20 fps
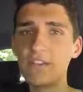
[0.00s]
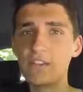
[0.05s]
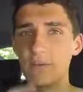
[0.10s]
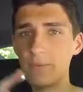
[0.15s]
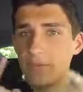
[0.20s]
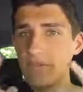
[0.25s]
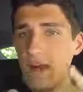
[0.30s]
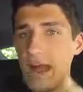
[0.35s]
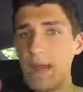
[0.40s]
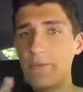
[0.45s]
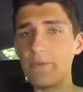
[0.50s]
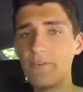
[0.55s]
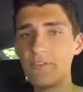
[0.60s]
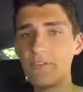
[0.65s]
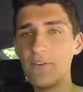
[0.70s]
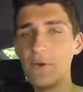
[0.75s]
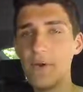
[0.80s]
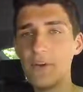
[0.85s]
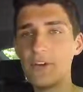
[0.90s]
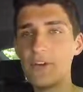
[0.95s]
Subscribe
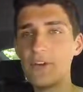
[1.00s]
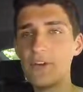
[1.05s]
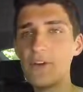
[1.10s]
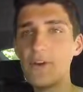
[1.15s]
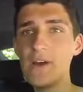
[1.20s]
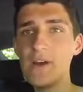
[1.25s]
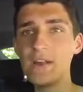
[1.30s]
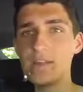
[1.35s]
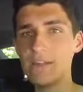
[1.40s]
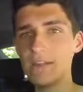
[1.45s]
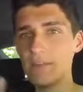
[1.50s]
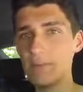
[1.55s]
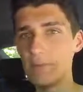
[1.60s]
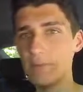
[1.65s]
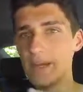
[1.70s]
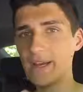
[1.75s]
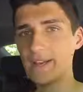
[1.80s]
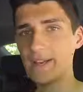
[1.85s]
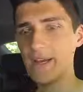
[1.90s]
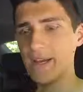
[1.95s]
if you are new, leave a
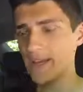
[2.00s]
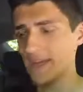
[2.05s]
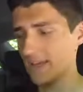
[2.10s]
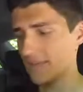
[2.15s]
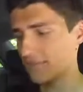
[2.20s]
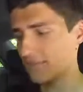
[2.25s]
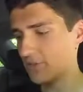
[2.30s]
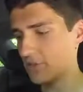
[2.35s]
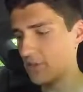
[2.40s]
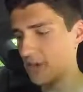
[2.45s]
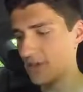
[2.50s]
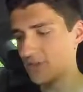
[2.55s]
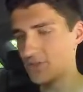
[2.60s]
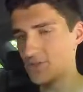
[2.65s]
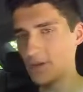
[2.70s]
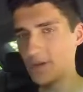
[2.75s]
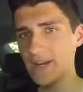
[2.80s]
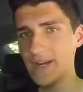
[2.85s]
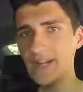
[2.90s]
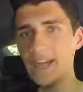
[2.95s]
big like if you
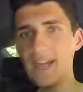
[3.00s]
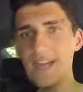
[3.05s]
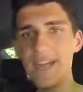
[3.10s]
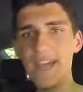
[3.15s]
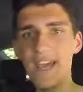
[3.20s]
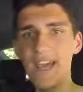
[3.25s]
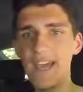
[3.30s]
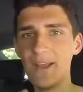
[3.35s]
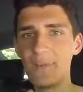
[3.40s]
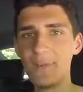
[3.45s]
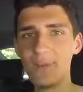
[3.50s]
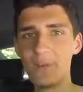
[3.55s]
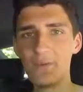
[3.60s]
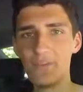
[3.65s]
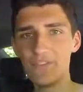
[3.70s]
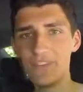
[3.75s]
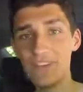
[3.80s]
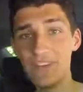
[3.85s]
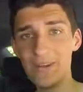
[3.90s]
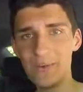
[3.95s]
enjoyed it, and we
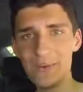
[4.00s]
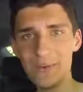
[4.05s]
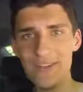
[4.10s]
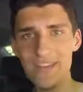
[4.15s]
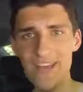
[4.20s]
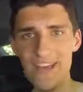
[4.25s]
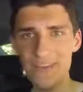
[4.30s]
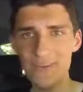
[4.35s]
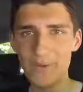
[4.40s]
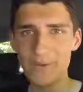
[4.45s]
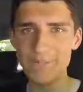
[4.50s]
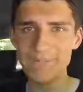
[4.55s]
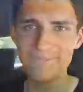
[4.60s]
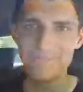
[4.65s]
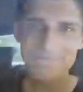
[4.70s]
will see you in the next one.